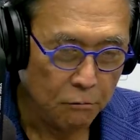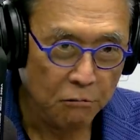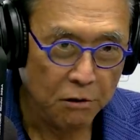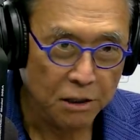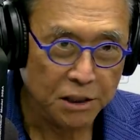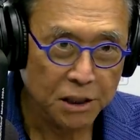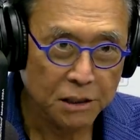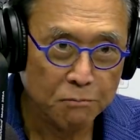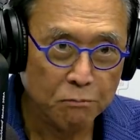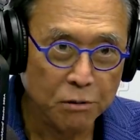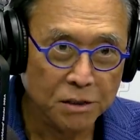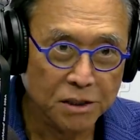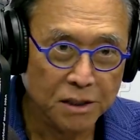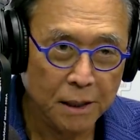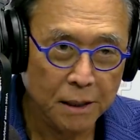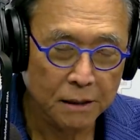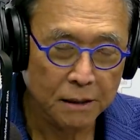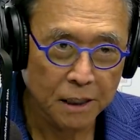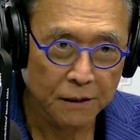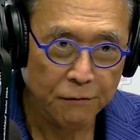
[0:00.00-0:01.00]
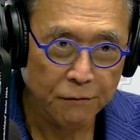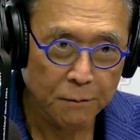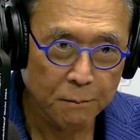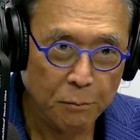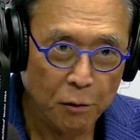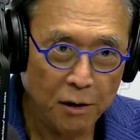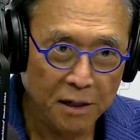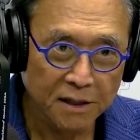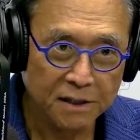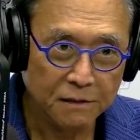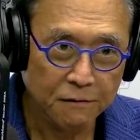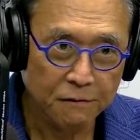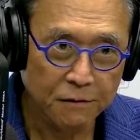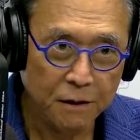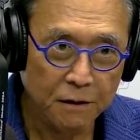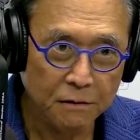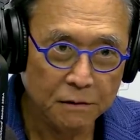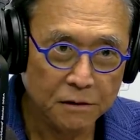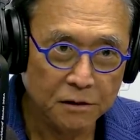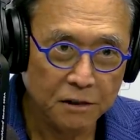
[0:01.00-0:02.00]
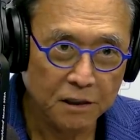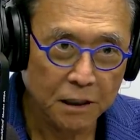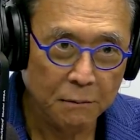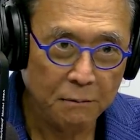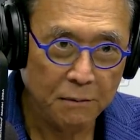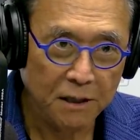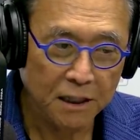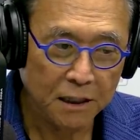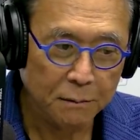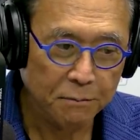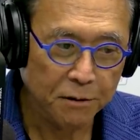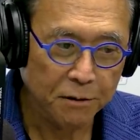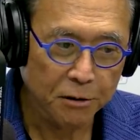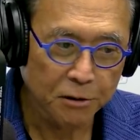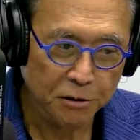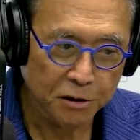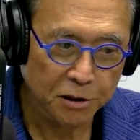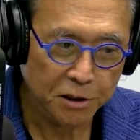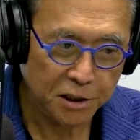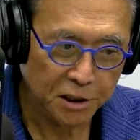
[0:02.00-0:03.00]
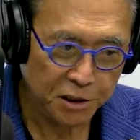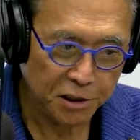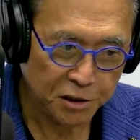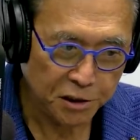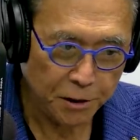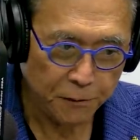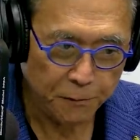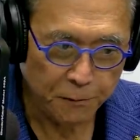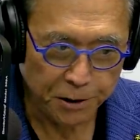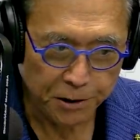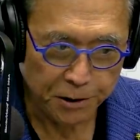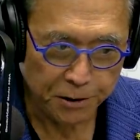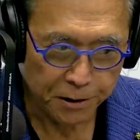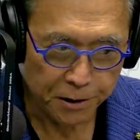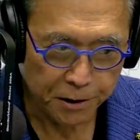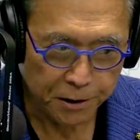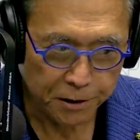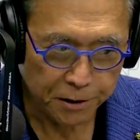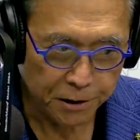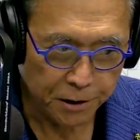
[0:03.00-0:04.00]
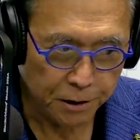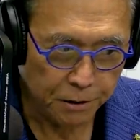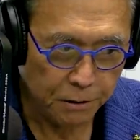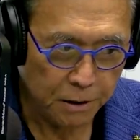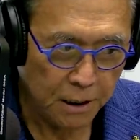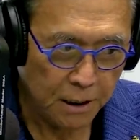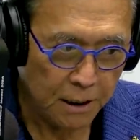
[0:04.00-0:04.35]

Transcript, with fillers: We just present different points of view so you can make up your own decision of what you're going to do.